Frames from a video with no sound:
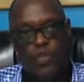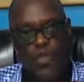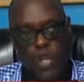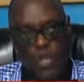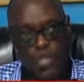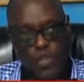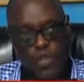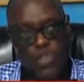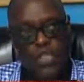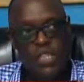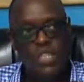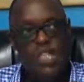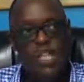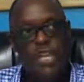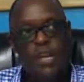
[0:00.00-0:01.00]
creation,
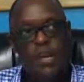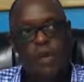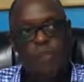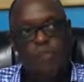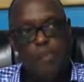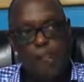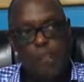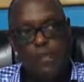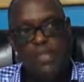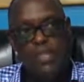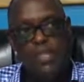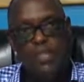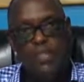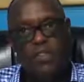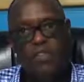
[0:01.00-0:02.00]

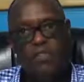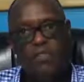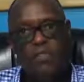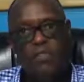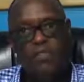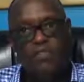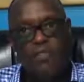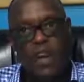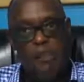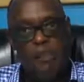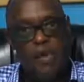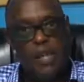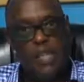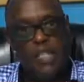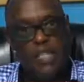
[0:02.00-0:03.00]
purposes of
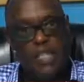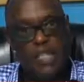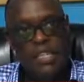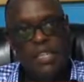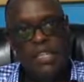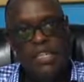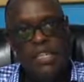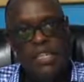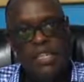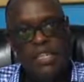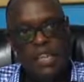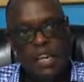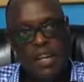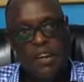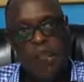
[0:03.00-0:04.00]
vibrancy in the
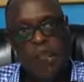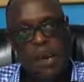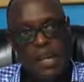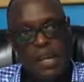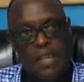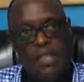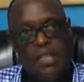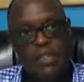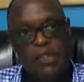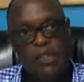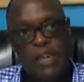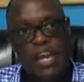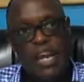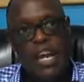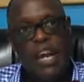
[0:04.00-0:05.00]
secondary market,
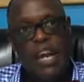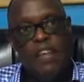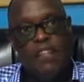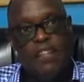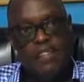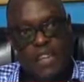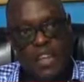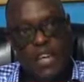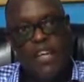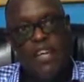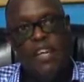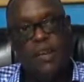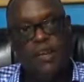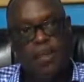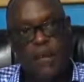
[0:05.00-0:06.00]
I think
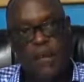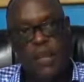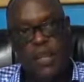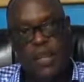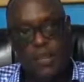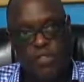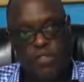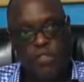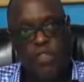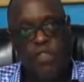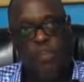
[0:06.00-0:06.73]
there